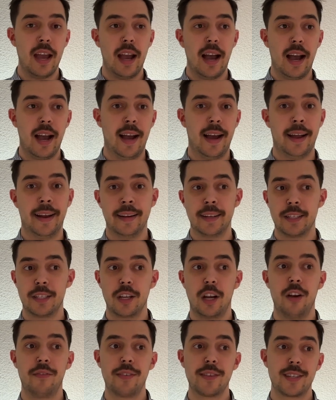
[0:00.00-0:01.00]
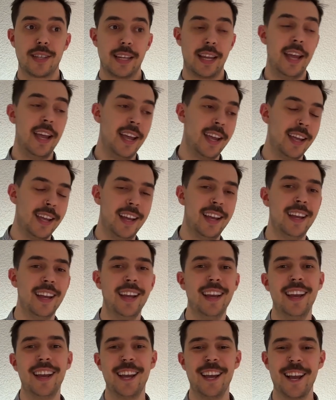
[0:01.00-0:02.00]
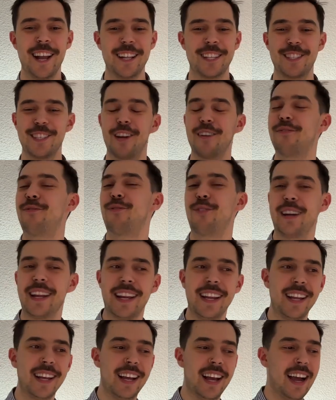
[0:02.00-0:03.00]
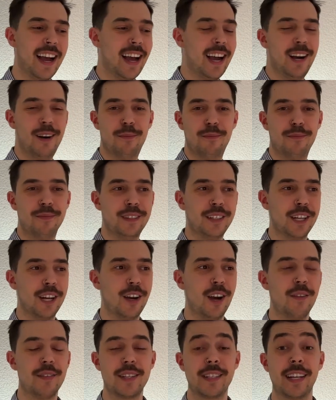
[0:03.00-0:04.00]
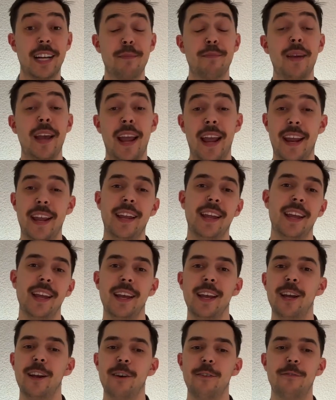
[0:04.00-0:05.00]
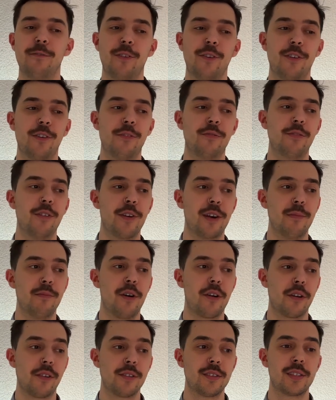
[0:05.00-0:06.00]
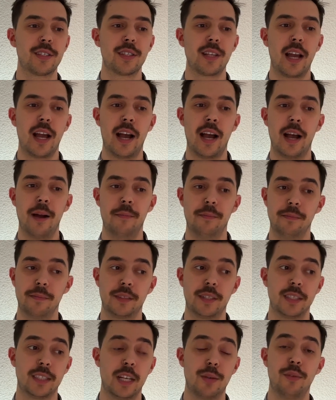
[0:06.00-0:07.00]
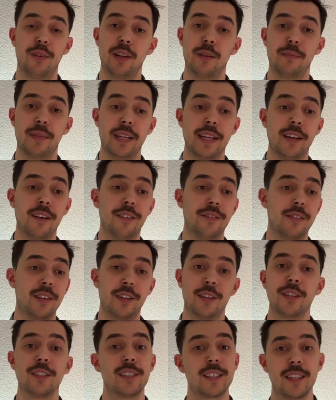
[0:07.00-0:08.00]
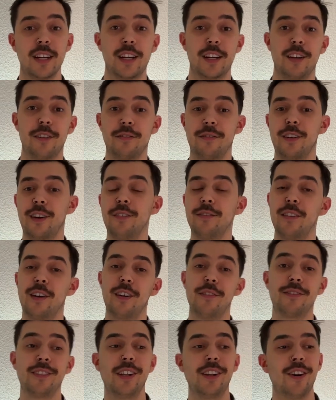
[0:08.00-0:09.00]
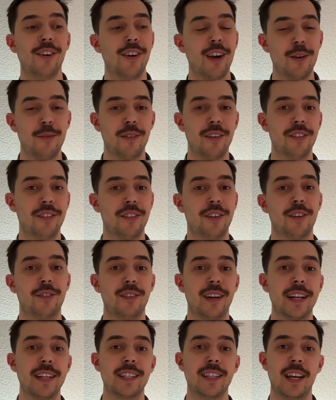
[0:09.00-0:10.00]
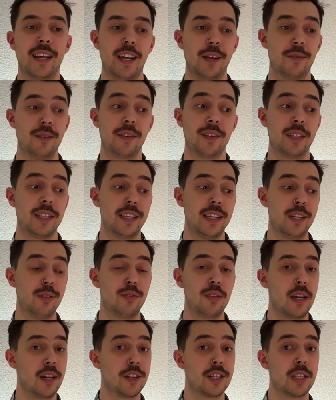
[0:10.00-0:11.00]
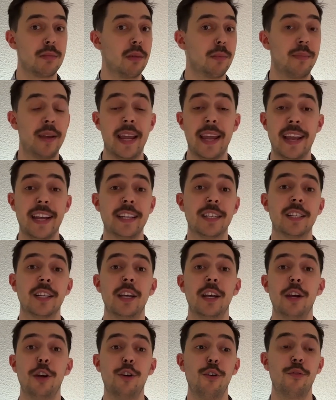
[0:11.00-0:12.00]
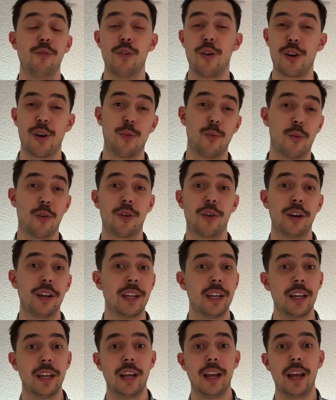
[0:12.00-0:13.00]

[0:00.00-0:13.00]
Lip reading: And obviously it's not free. Obviously I pay for the models because I want to be on the good side of the law and whatnot, right? And I want the creators to be paid for their work.